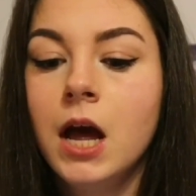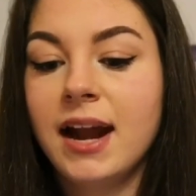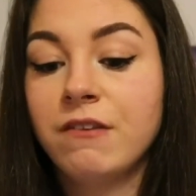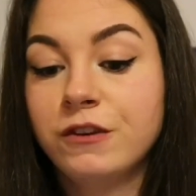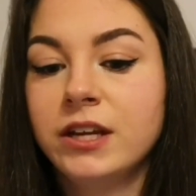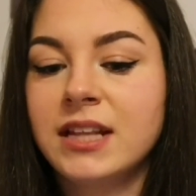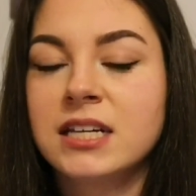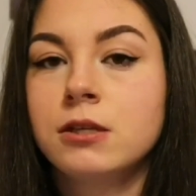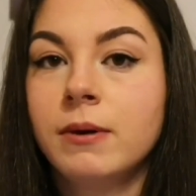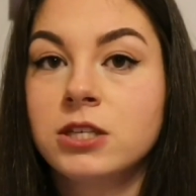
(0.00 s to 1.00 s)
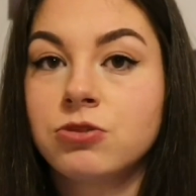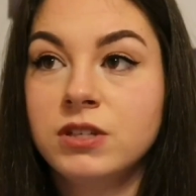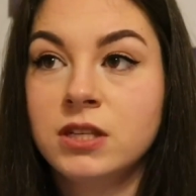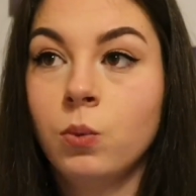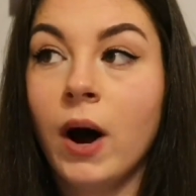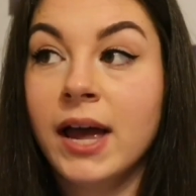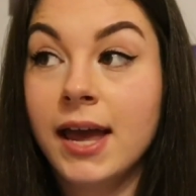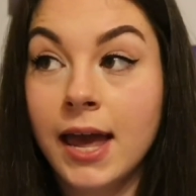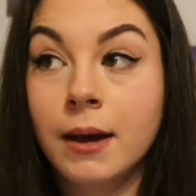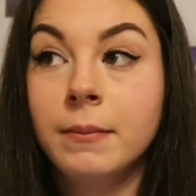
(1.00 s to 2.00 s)
And I feel like that's the biggest reason why I
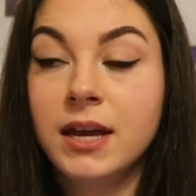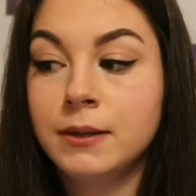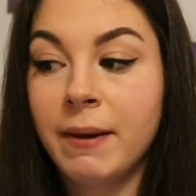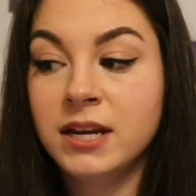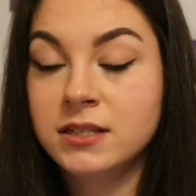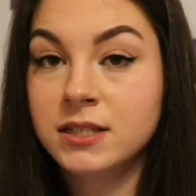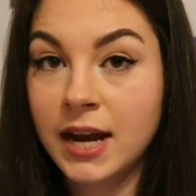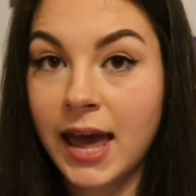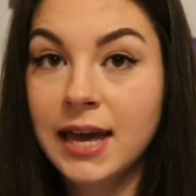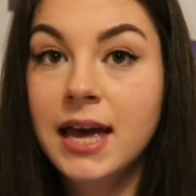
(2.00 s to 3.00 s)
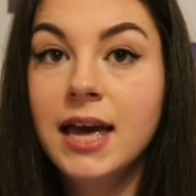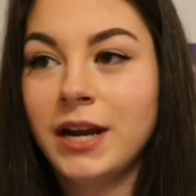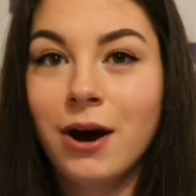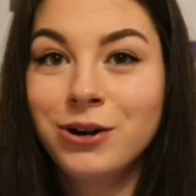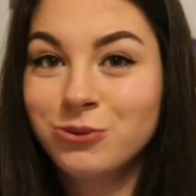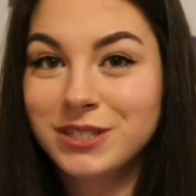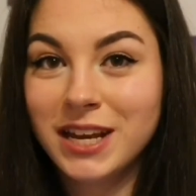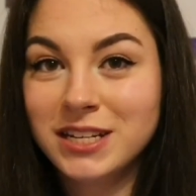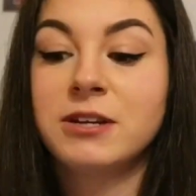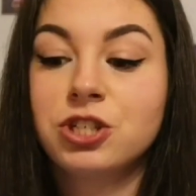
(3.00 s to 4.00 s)
am independent today. Now I don't see
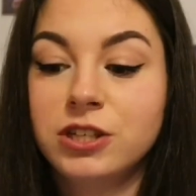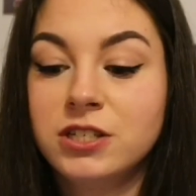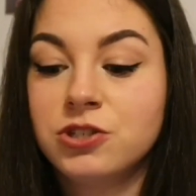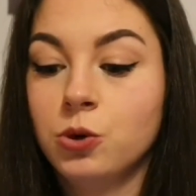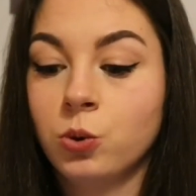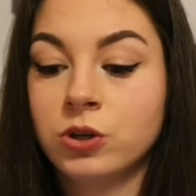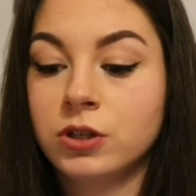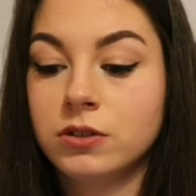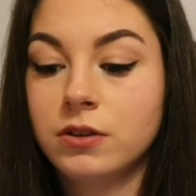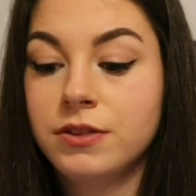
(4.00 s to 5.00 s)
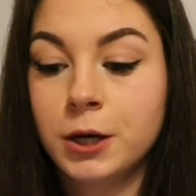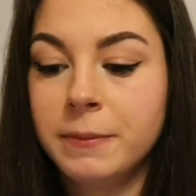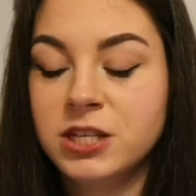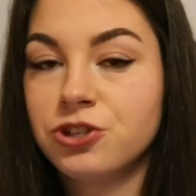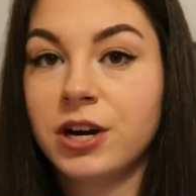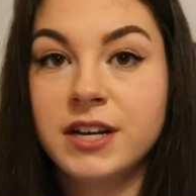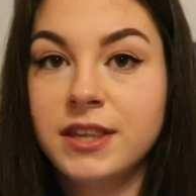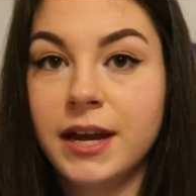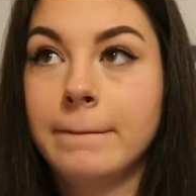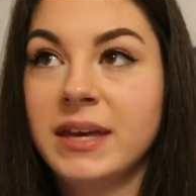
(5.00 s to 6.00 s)
any specialists or therapists or
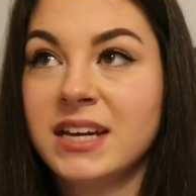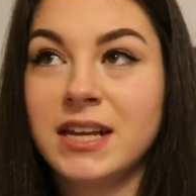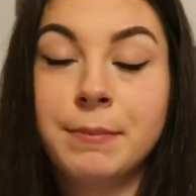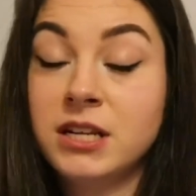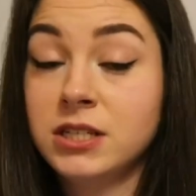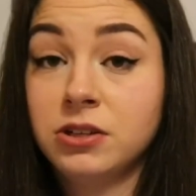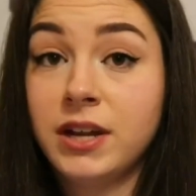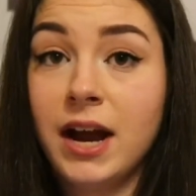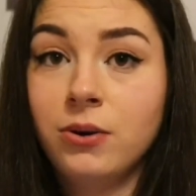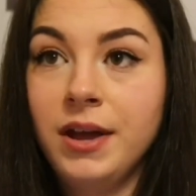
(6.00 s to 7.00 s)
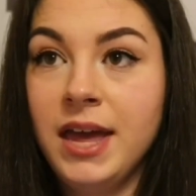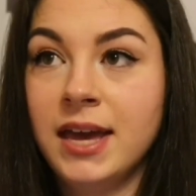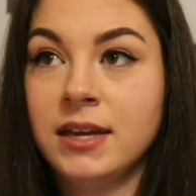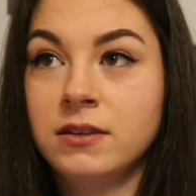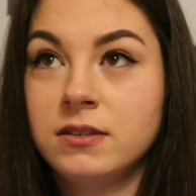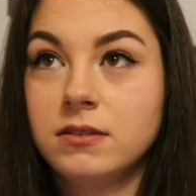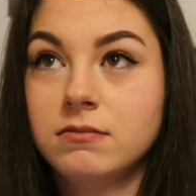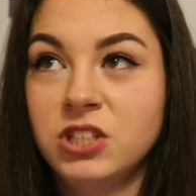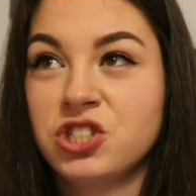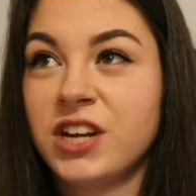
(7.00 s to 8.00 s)
anything because I'm an adult now and
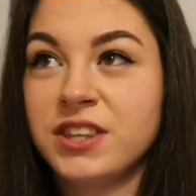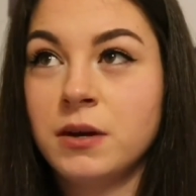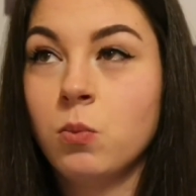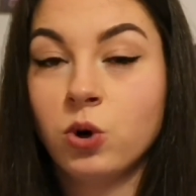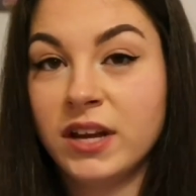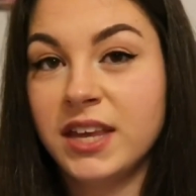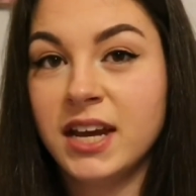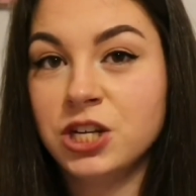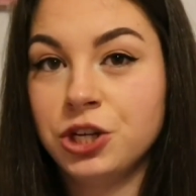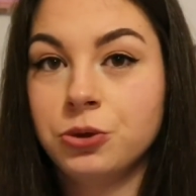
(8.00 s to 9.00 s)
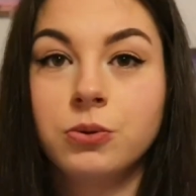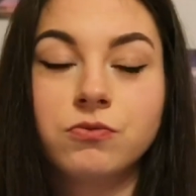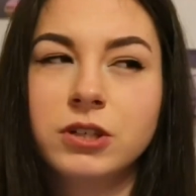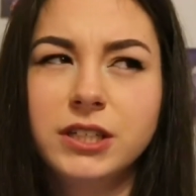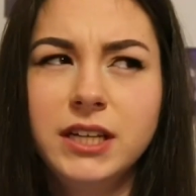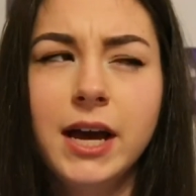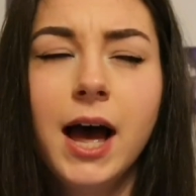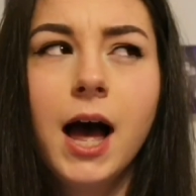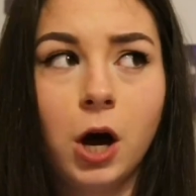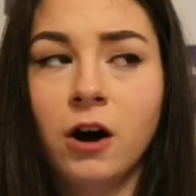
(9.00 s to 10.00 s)
there's nothing more that they can do, really.
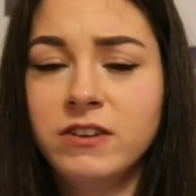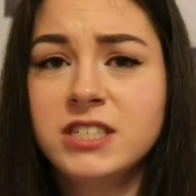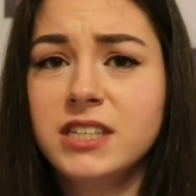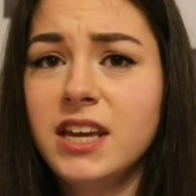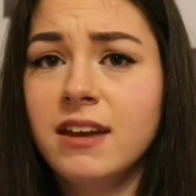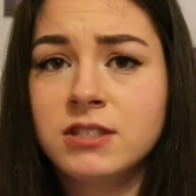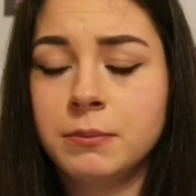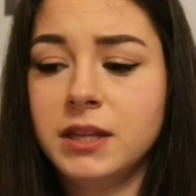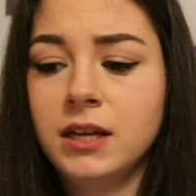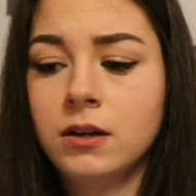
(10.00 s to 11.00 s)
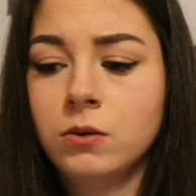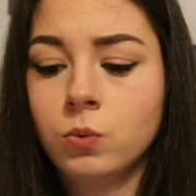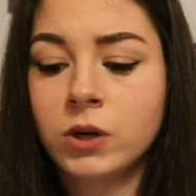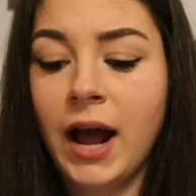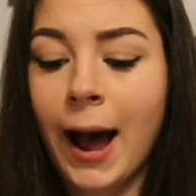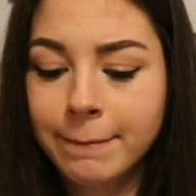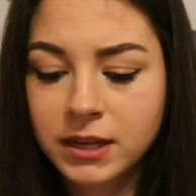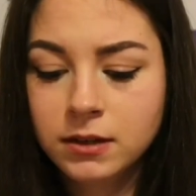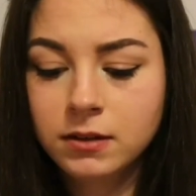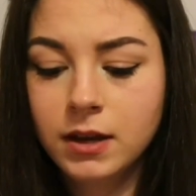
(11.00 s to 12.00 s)
Obviously, if something were to
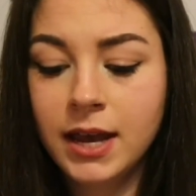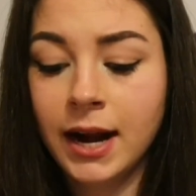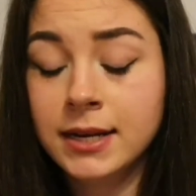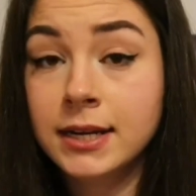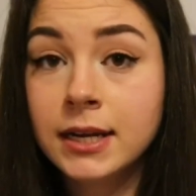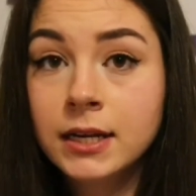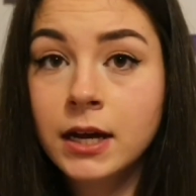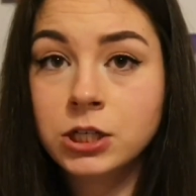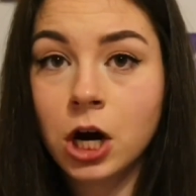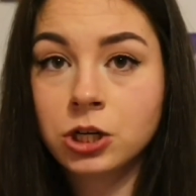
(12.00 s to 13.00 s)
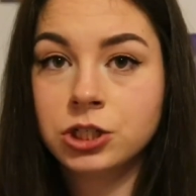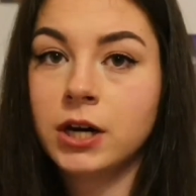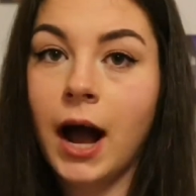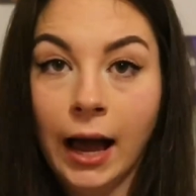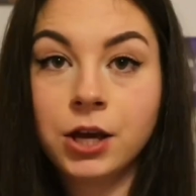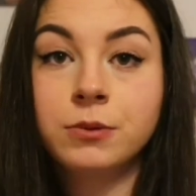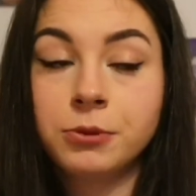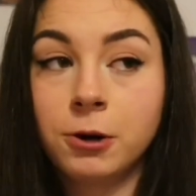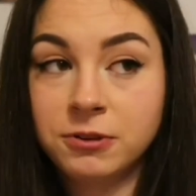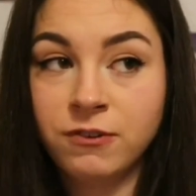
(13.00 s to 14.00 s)
happen and I needed a doctor, I could
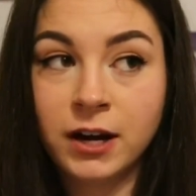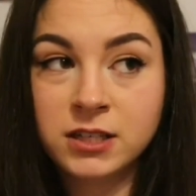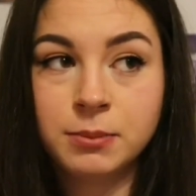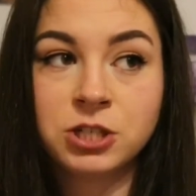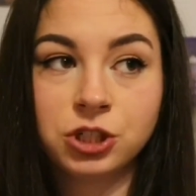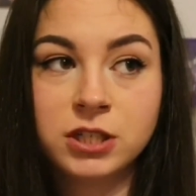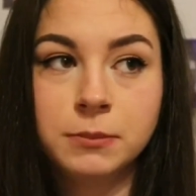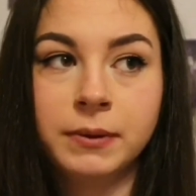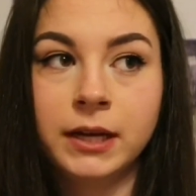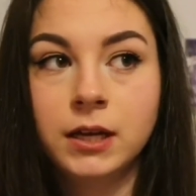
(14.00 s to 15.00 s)
probably find a specialist, but